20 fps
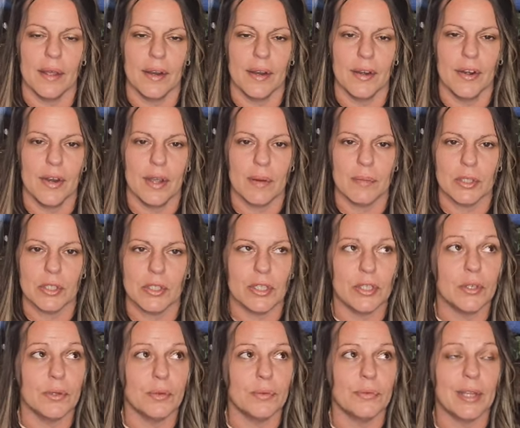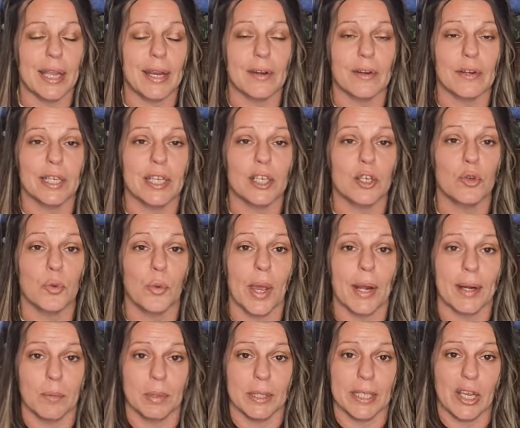Number two, they are
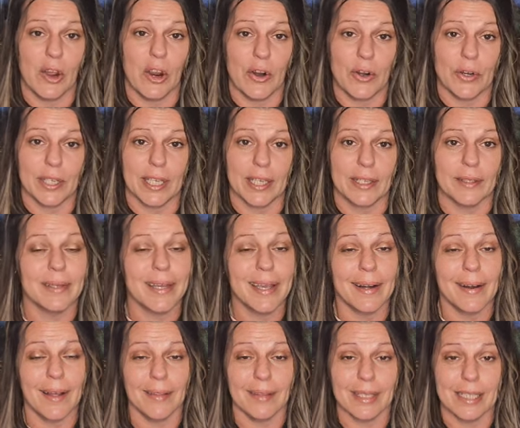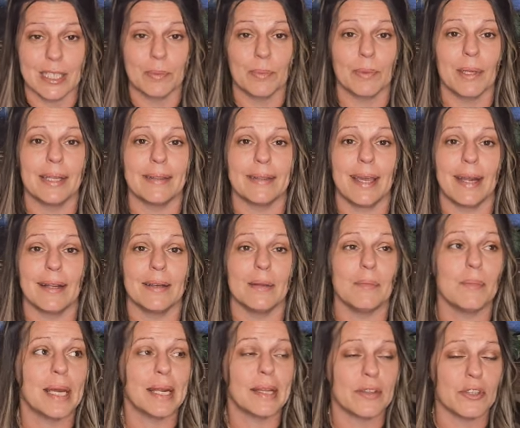incredibly hardy, and I'll explain that in a
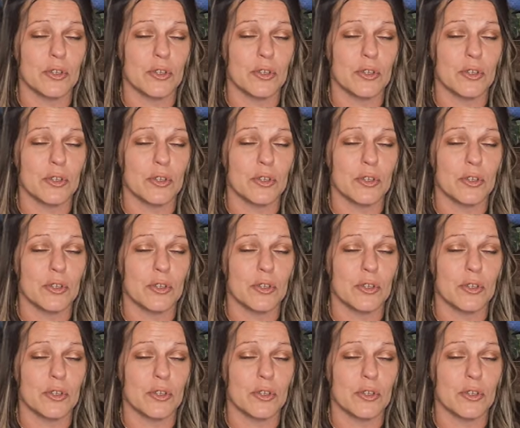minute.